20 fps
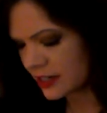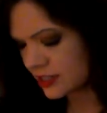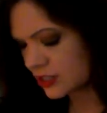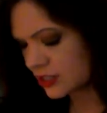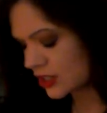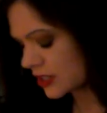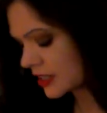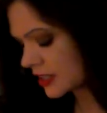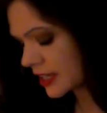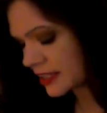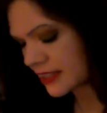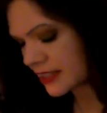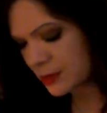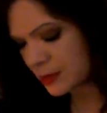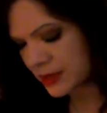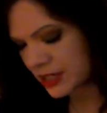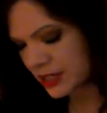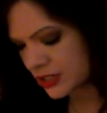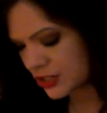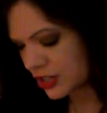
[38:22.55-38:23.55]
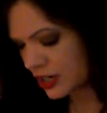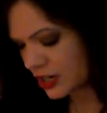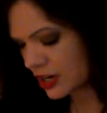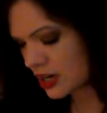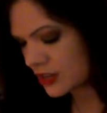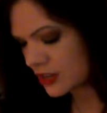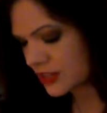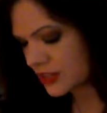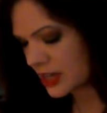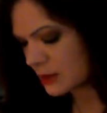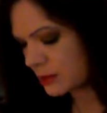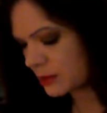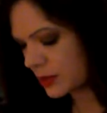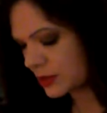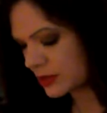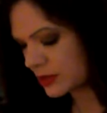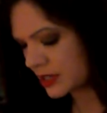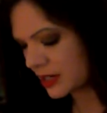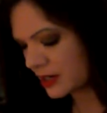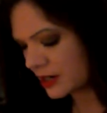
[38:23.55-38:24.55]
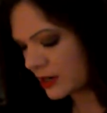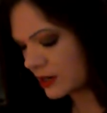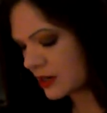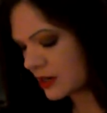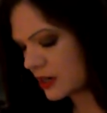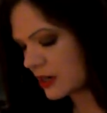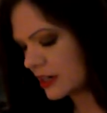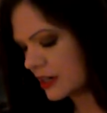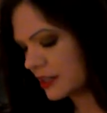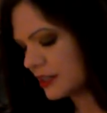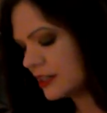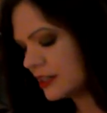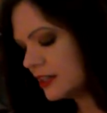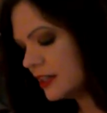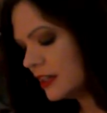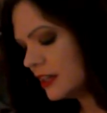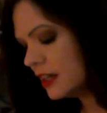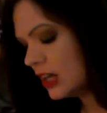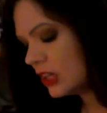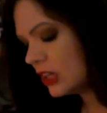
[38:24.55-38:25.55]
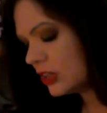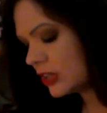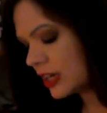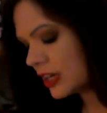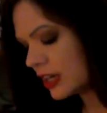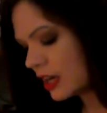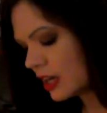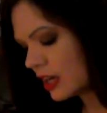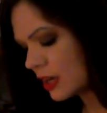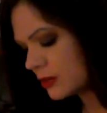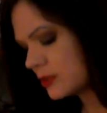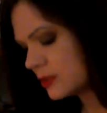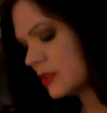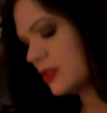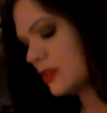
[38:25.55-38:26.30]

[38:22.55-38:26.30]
just like that picture on that Poe Tarot card. Looking out the